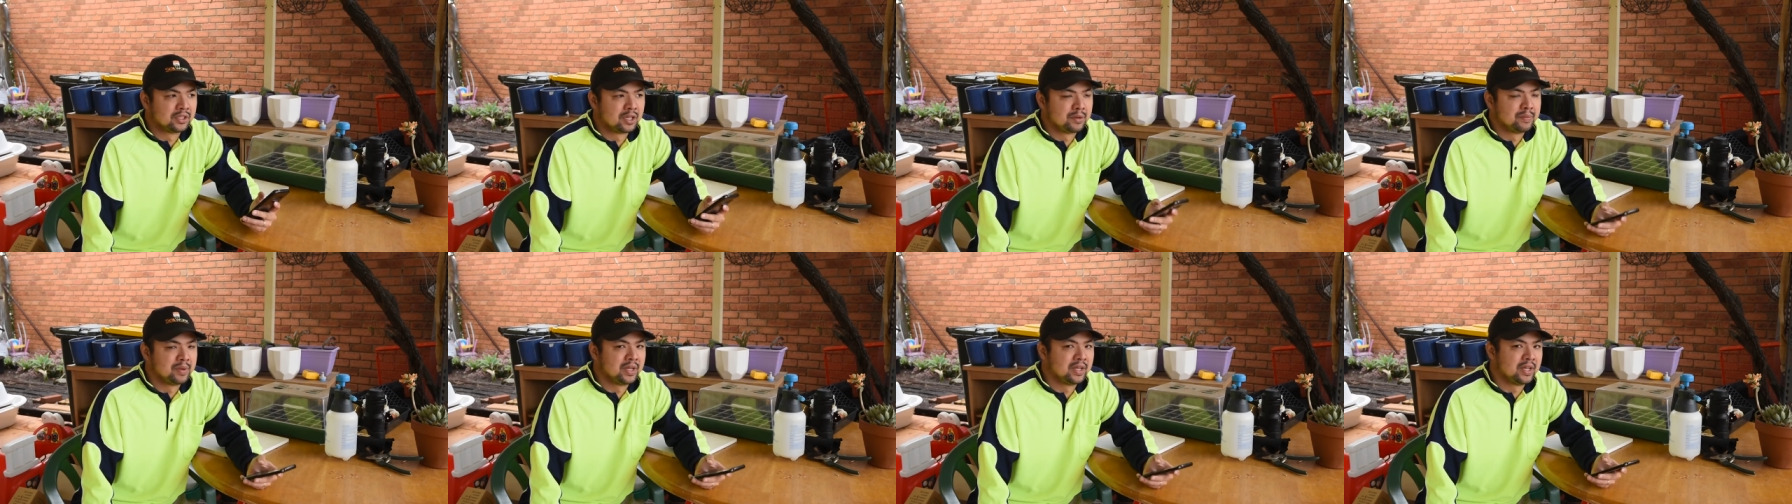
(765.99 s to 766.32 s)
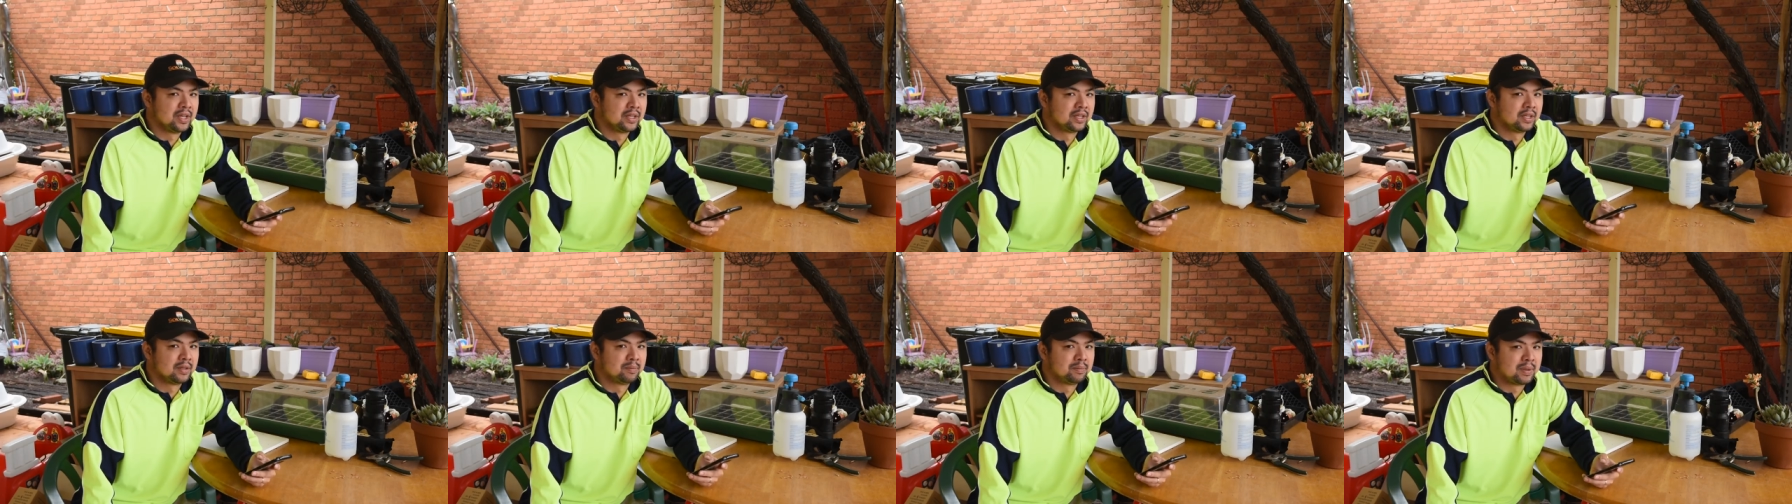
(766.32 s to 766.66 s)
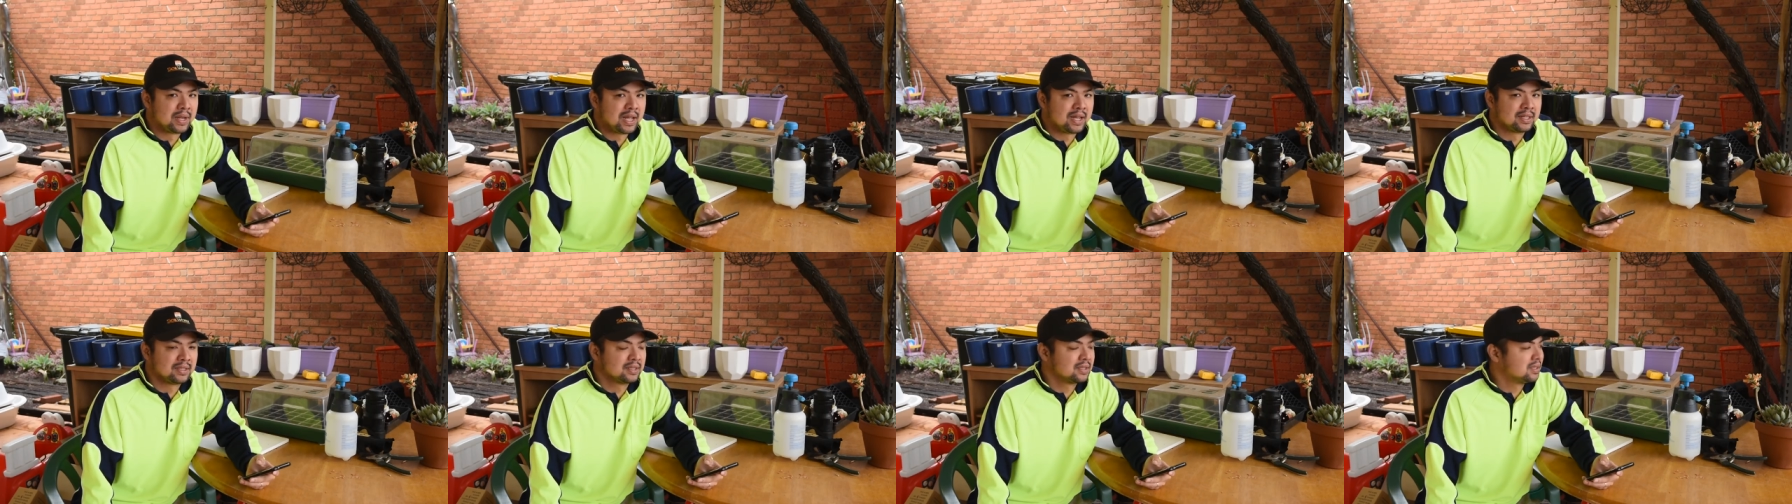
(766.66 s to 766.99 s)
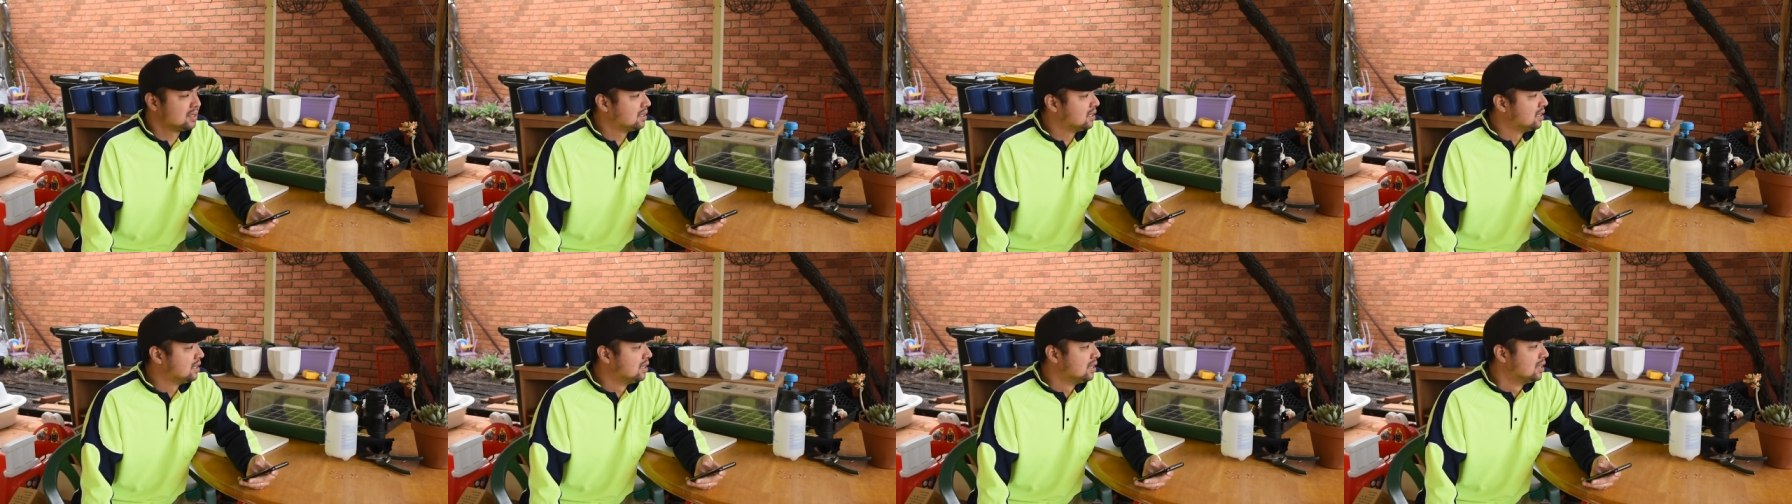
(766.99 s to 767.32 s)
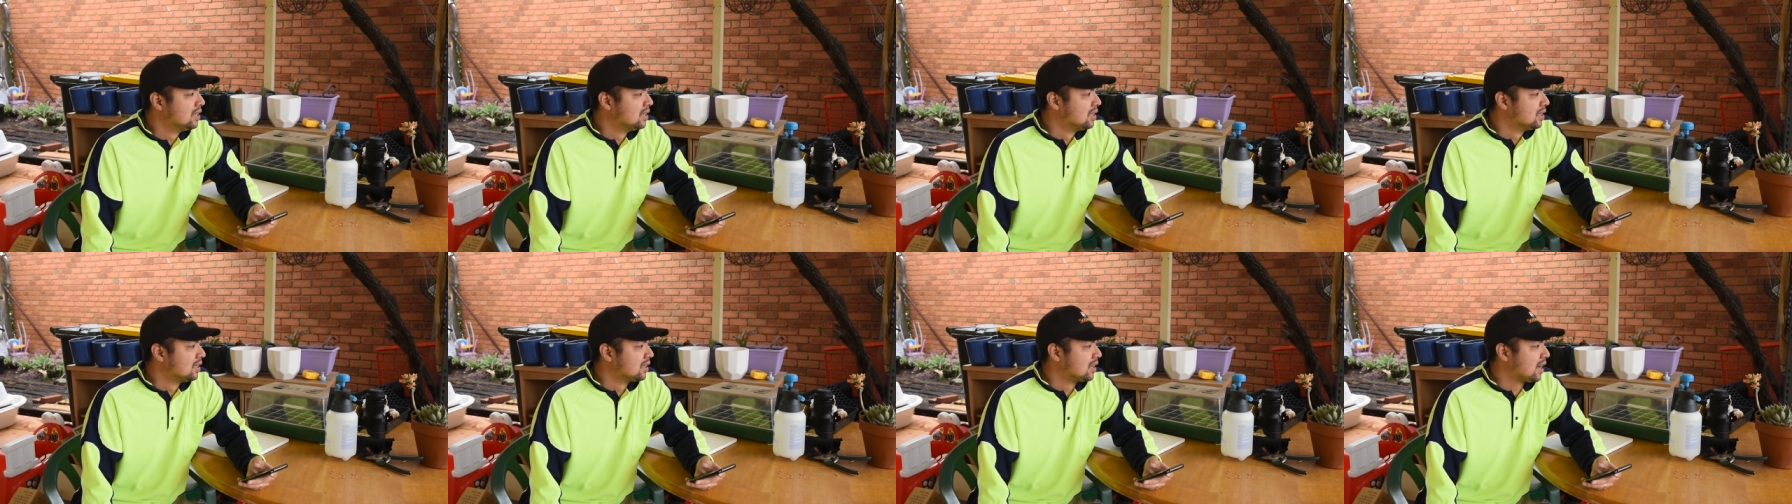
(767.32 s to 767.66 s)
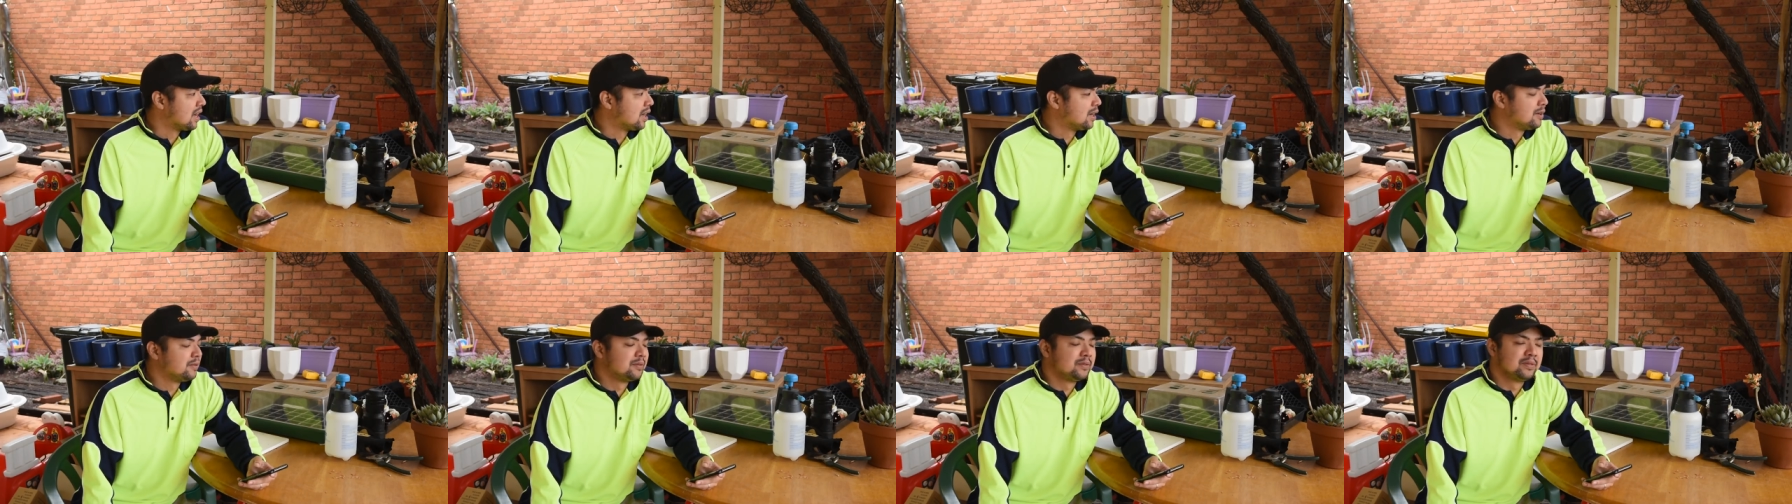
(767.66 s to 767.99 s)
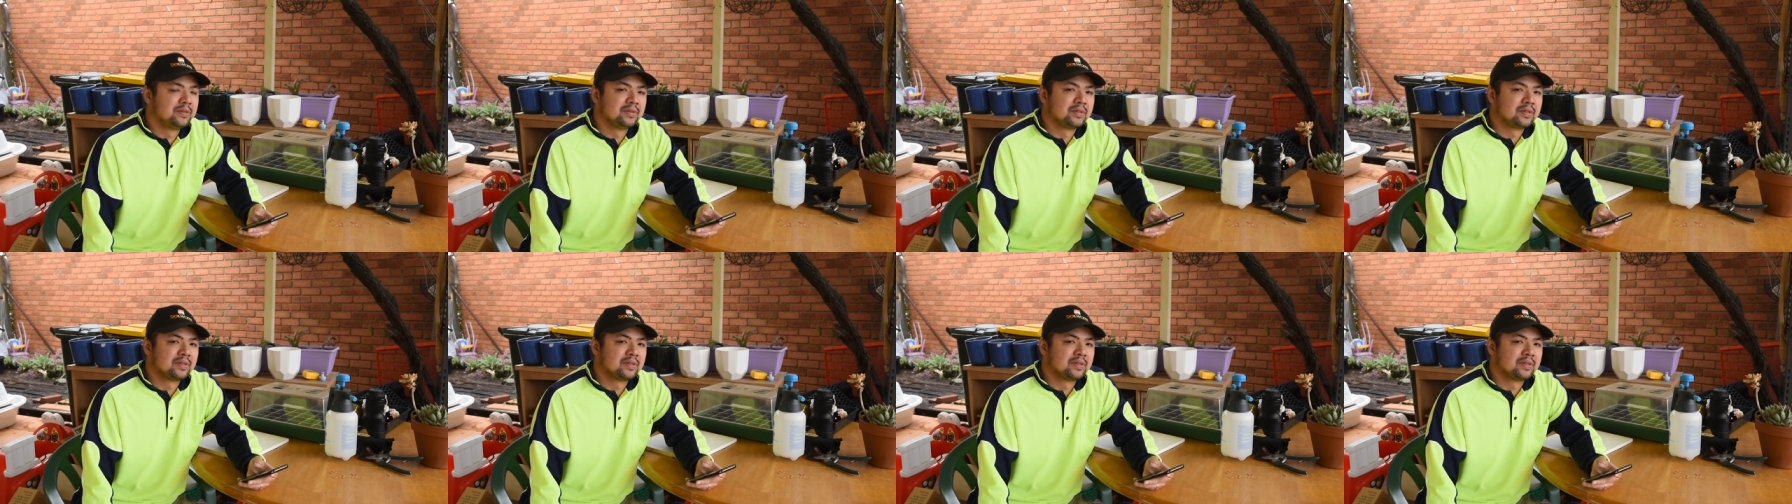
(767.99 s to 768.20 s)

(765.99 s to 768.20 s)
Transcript: germinated plants. I've,